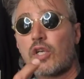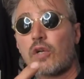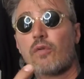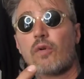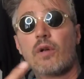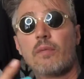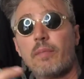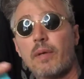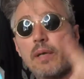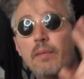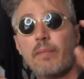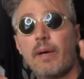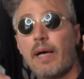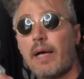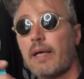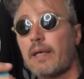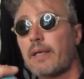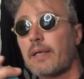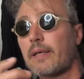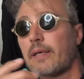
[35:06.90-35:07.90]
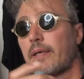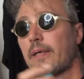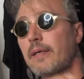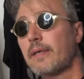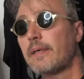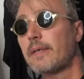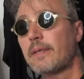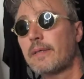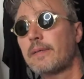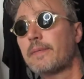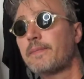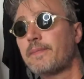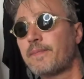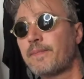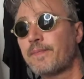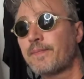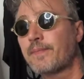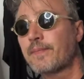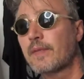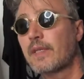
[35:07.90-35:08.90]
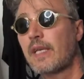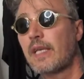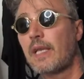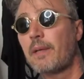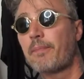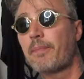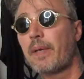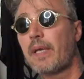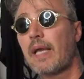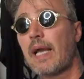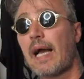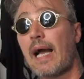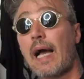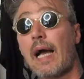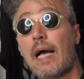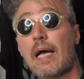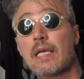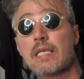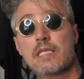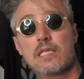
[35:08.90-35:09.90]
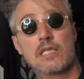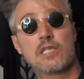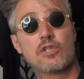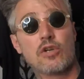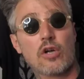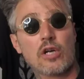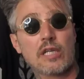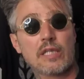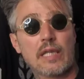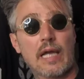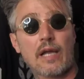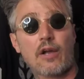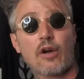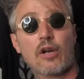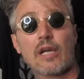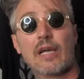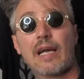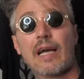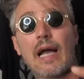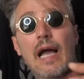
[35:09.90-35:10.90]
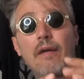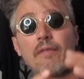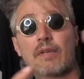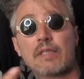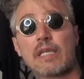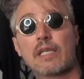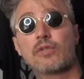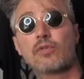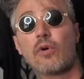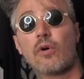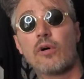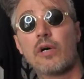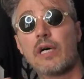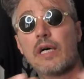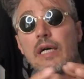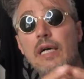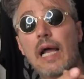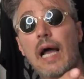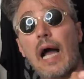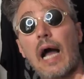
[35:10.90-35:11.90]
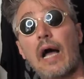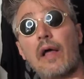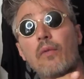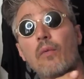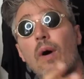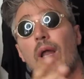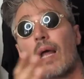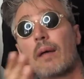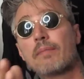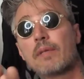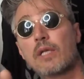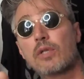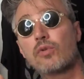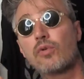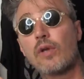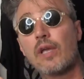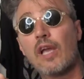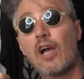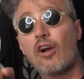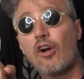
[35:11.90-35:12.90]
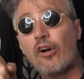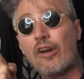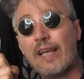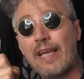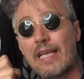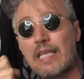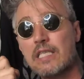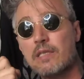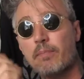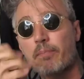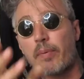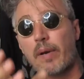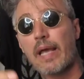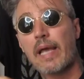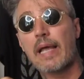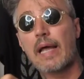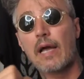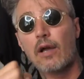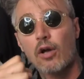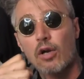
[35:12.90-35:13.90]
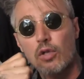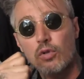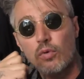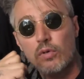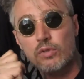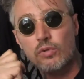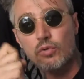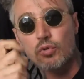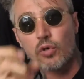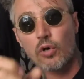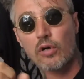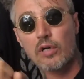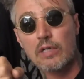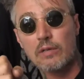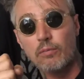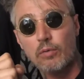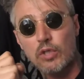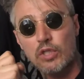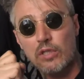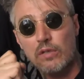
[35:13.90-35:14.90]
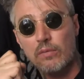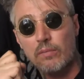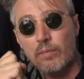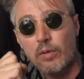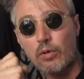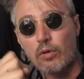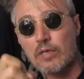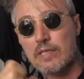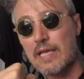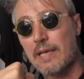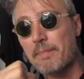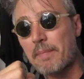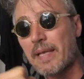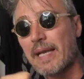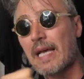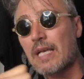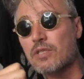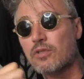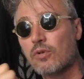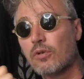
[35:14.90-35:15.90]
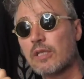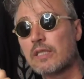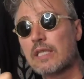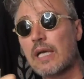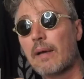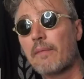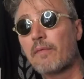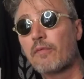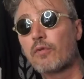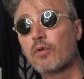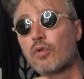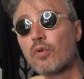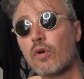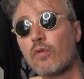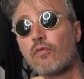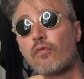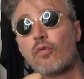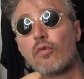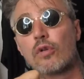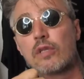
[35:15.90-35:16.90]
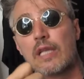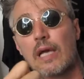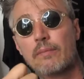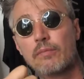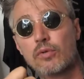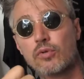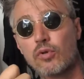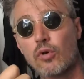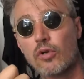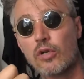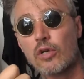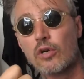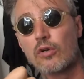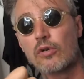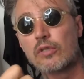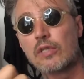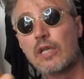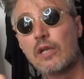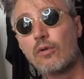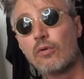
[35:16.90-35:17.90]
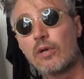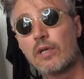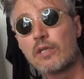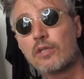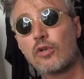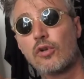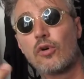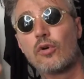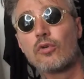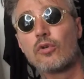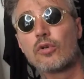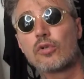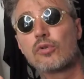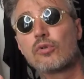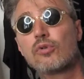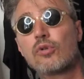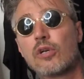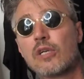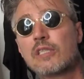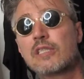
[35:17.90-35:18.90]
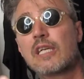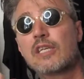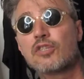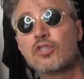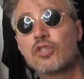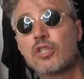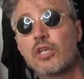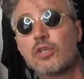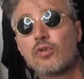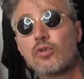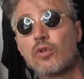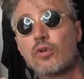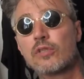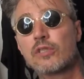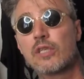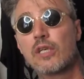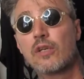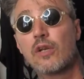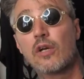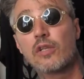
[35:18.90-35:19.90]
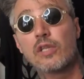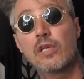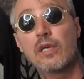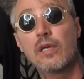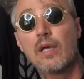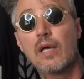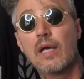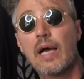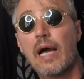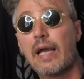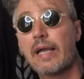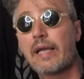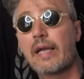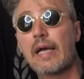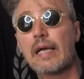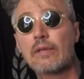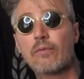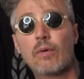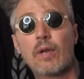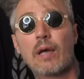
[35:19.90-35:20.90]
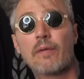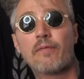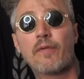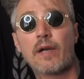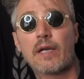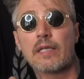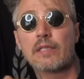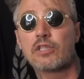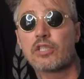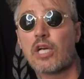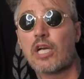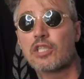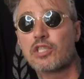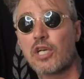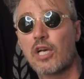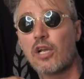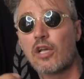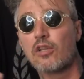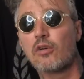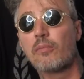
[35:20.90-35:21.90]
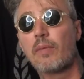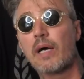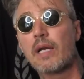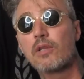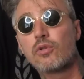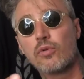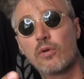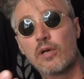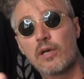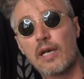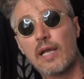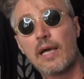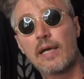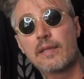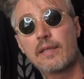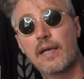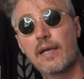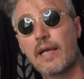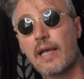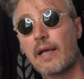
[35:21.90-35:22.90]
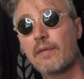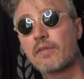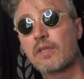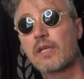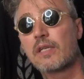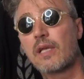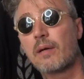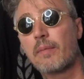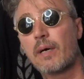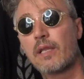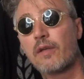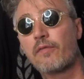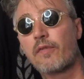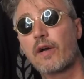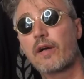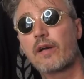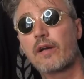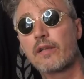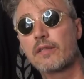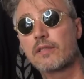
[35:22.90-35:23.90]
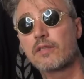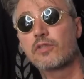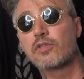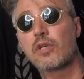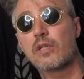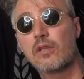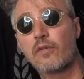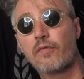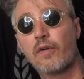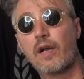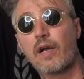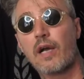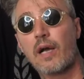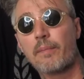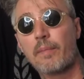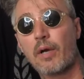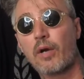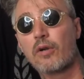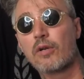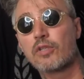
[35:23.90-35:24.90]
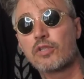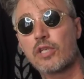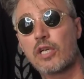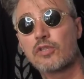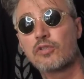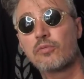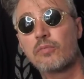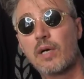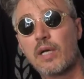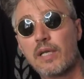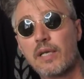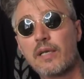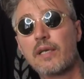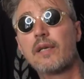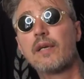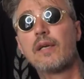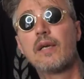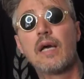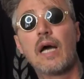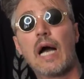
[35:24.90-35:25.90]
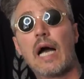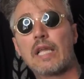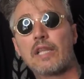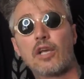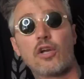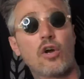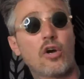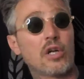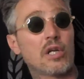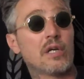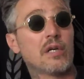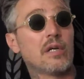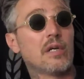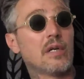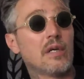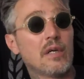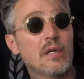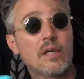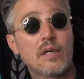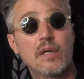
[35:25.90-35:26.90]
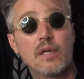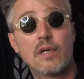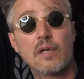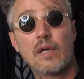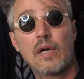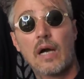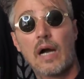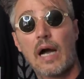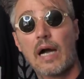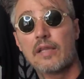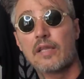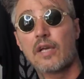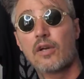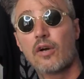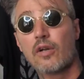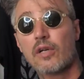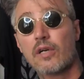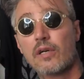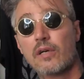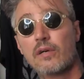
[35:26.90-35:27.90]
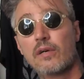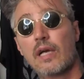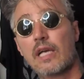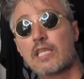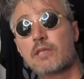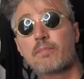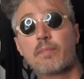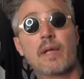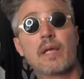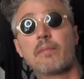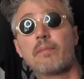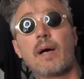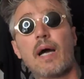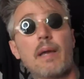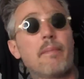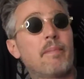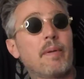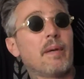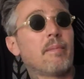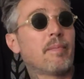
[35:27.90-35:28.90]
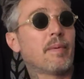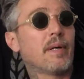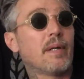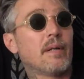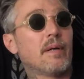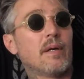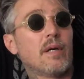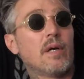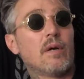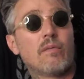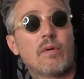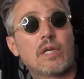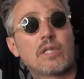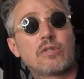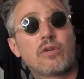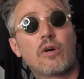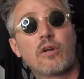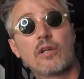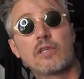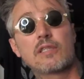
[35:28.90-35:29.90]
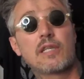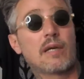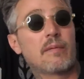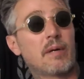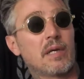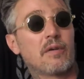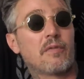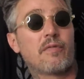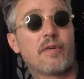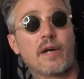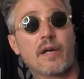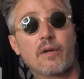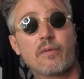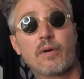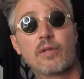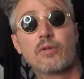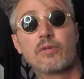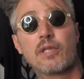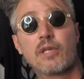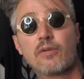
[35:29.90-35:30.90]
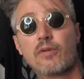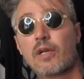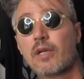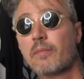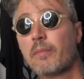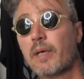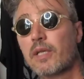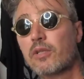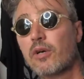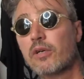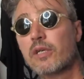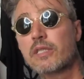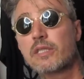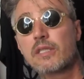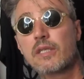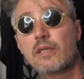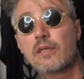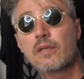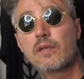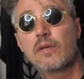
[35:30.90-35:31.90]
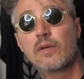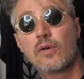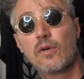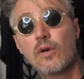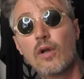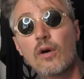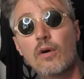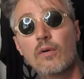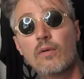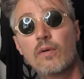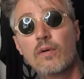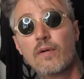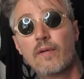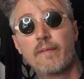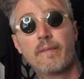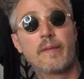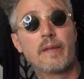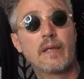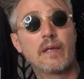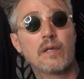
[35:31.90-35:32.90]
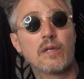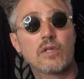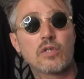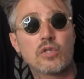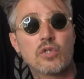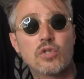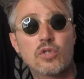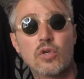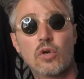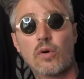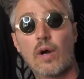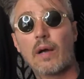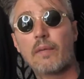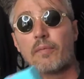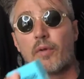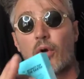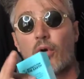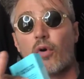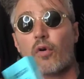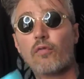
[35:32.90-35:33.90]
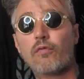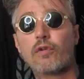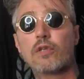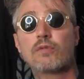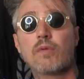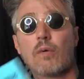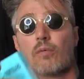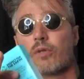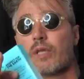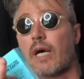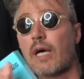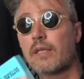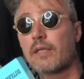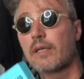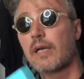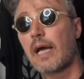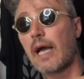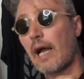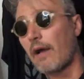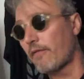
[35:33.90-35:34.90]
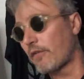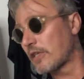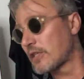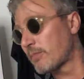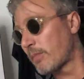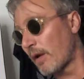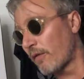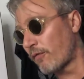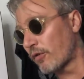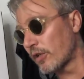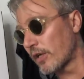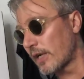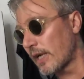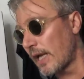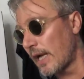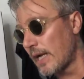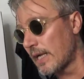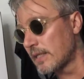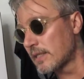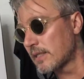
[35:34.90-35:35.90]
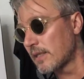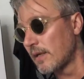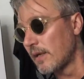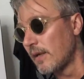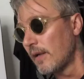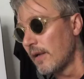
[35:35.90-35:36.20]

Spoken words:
will be my guinea pig. I'm gonna have a tattoo on her, and while I'm tattooing, I'm gonna explain. I'm gonna do a tutorial, because I've been asked all the time if you do a full-time tutorial, or they're looking at you, your tutorials are shit. You don't say nothing. I can't. When I'm fucking charging a lot of money to a client, I can't tell that motherfucker, listen, shut the fuck up. I'm gonna charge you money, and they're gonna explain my people what's going on. It's like, motherfucker, what do you think, you're at McDonald's here? No. So I don't confuse one with the other. I have respect for the clients.